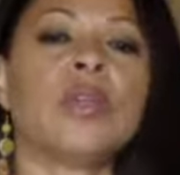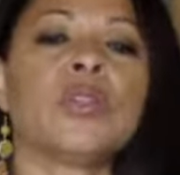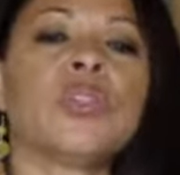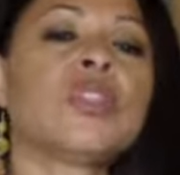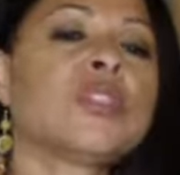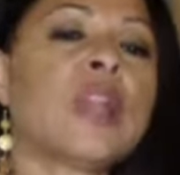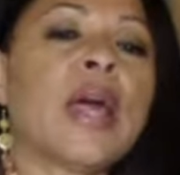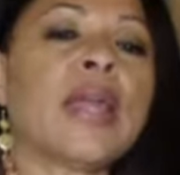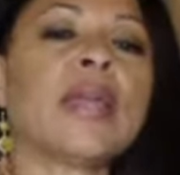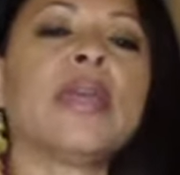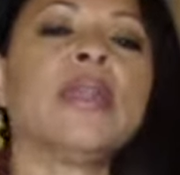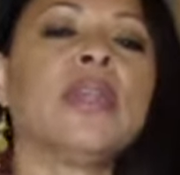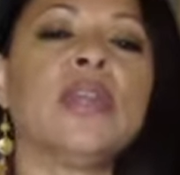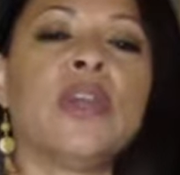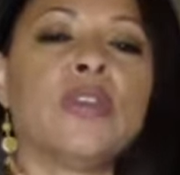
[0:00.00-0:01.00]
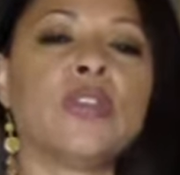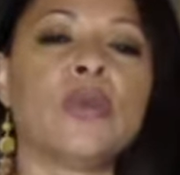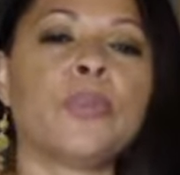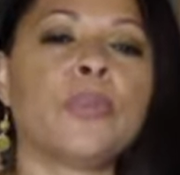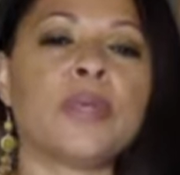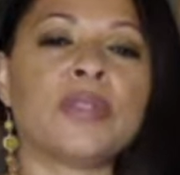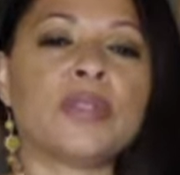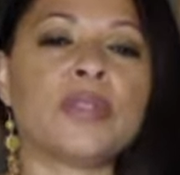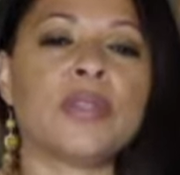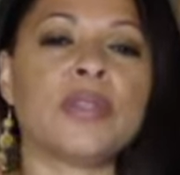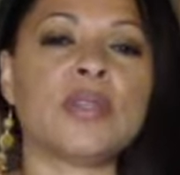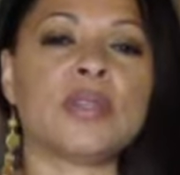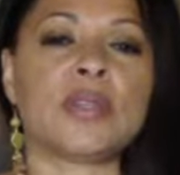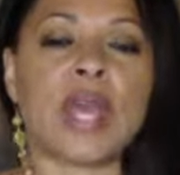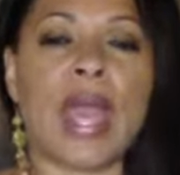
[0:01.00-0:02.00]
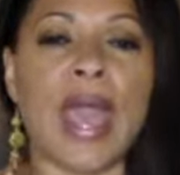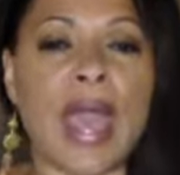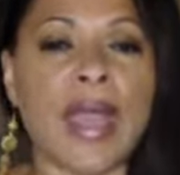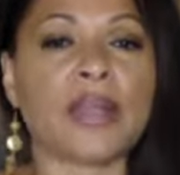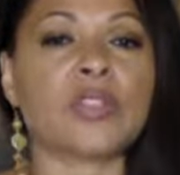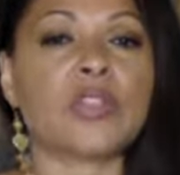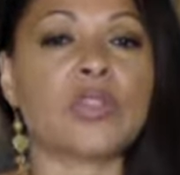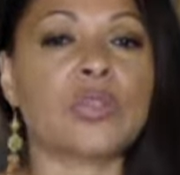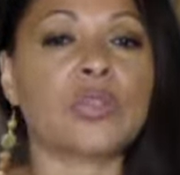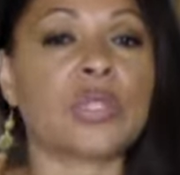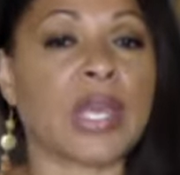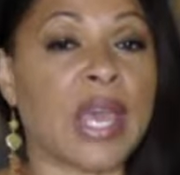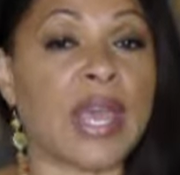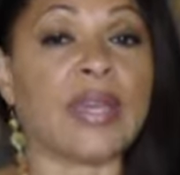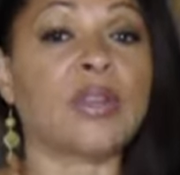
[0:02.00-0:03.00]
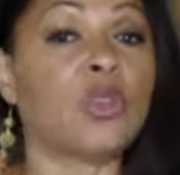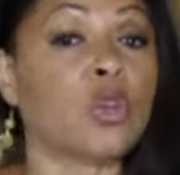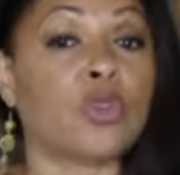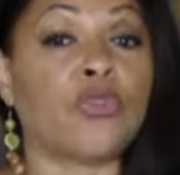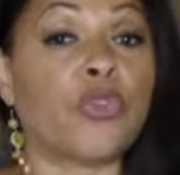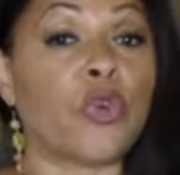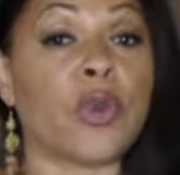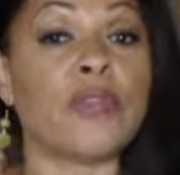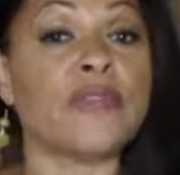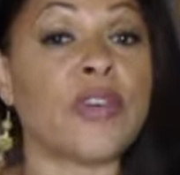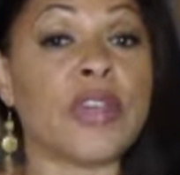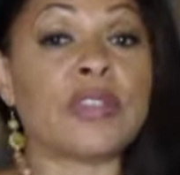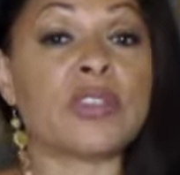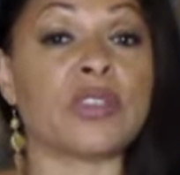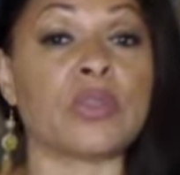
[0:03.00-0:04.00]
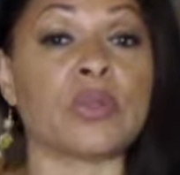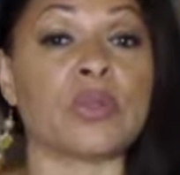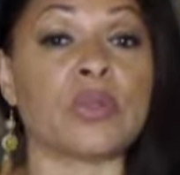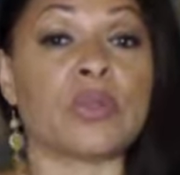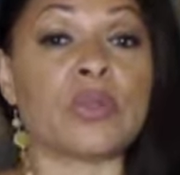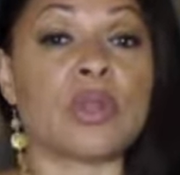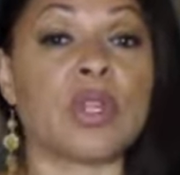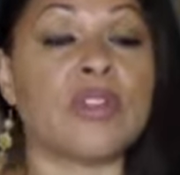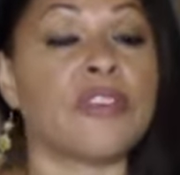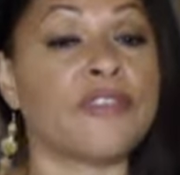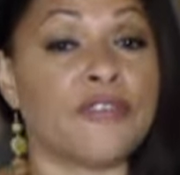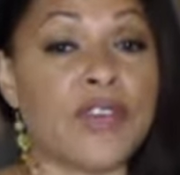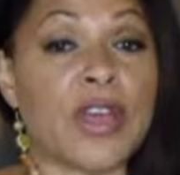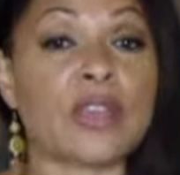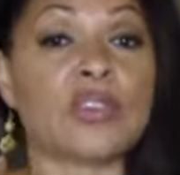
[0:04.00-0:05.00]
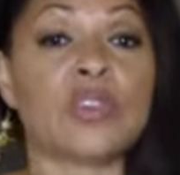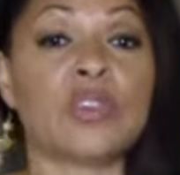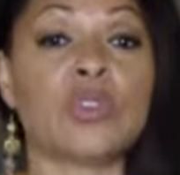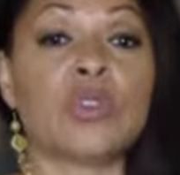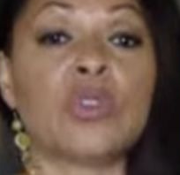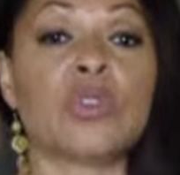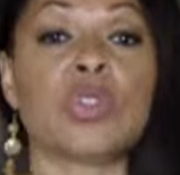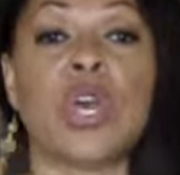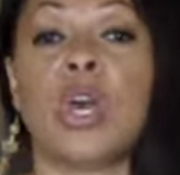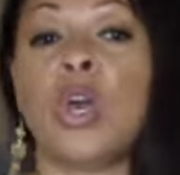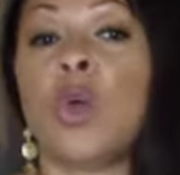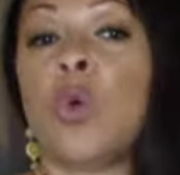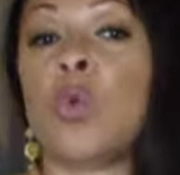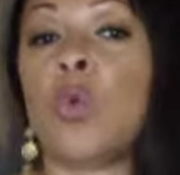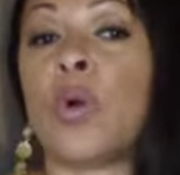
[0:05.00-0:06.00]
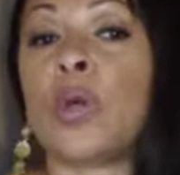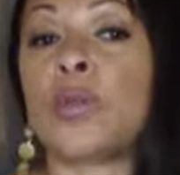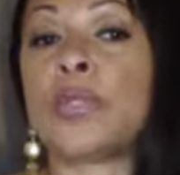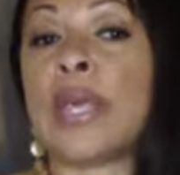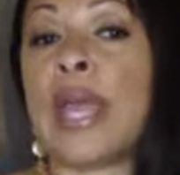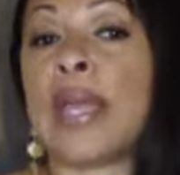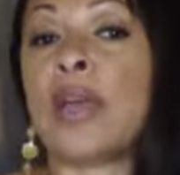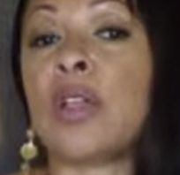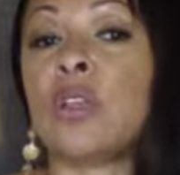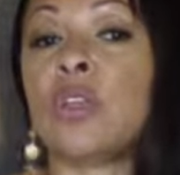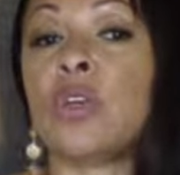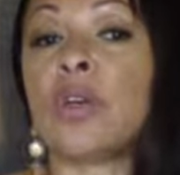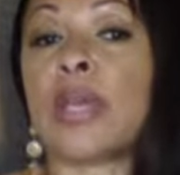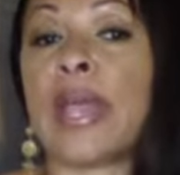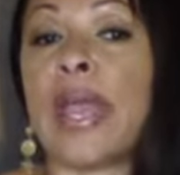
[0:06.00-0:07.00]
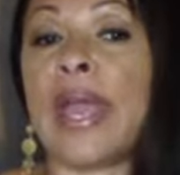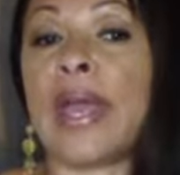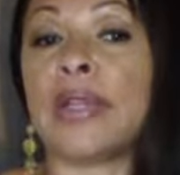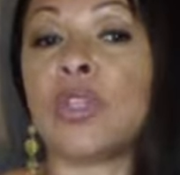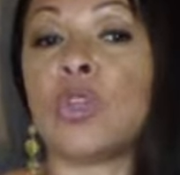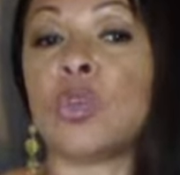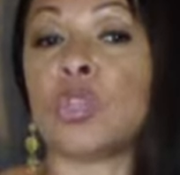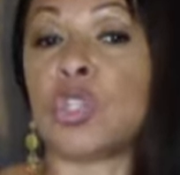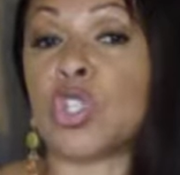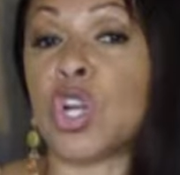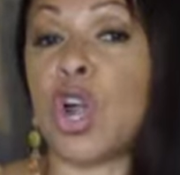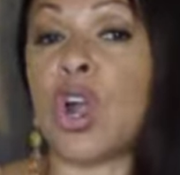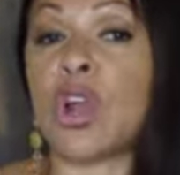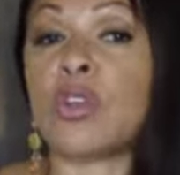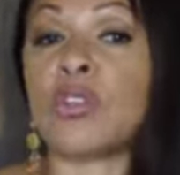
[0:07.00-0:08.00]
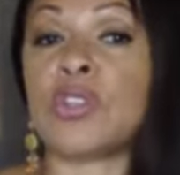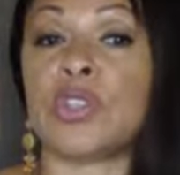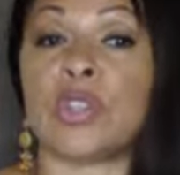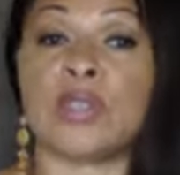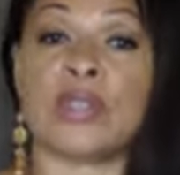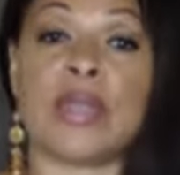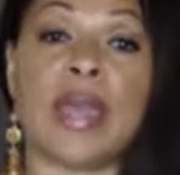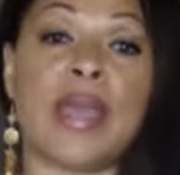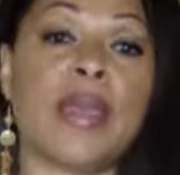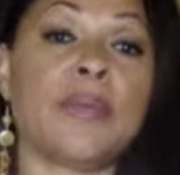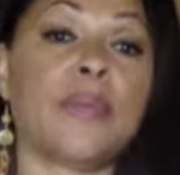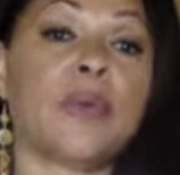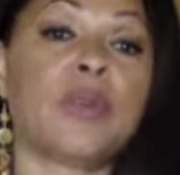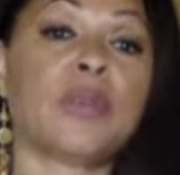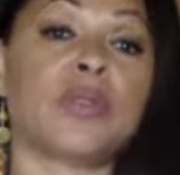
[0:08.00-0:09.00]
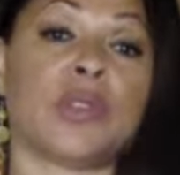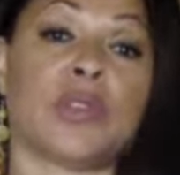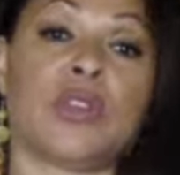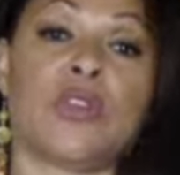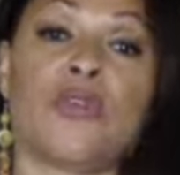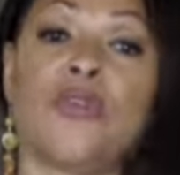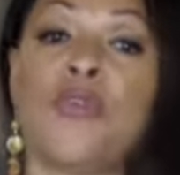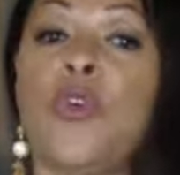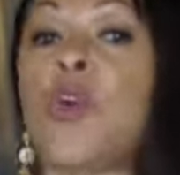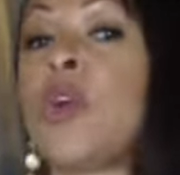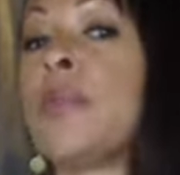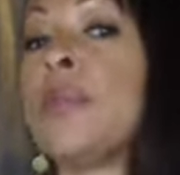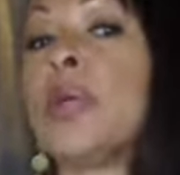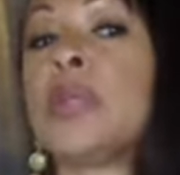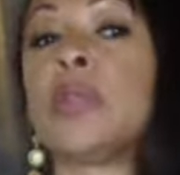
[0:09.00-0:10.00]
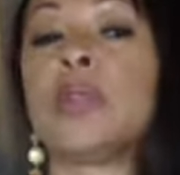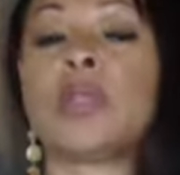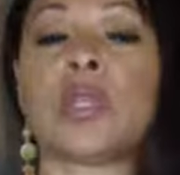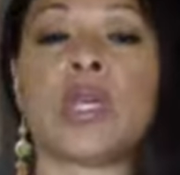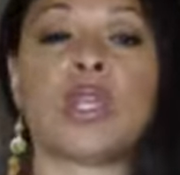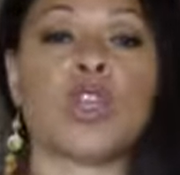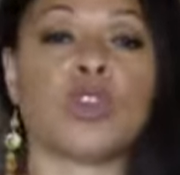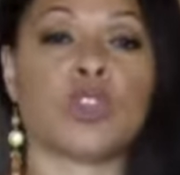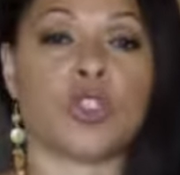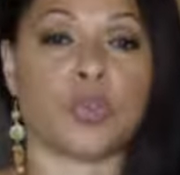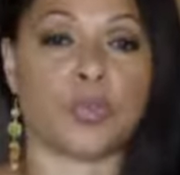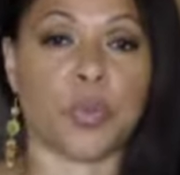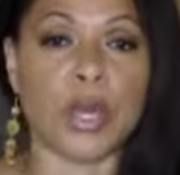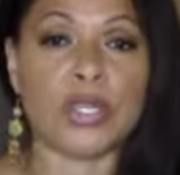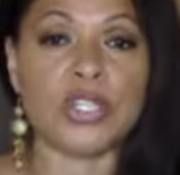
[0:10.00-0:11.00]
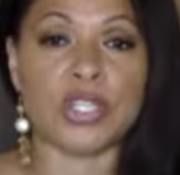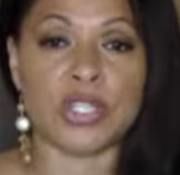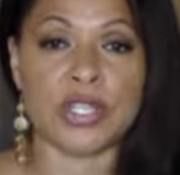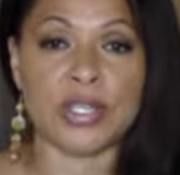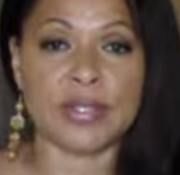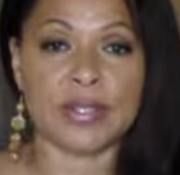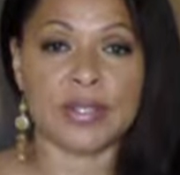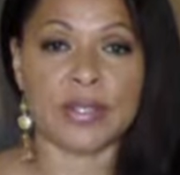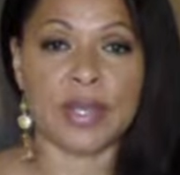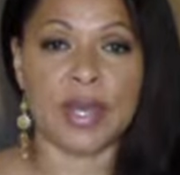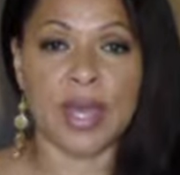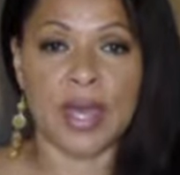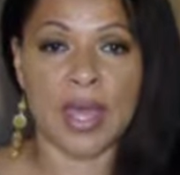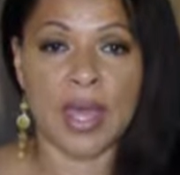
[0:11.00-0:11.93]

Just like any other business, actors can look for investors, and investors will take a look at your charts and tables and your formulas and your spreadsheets,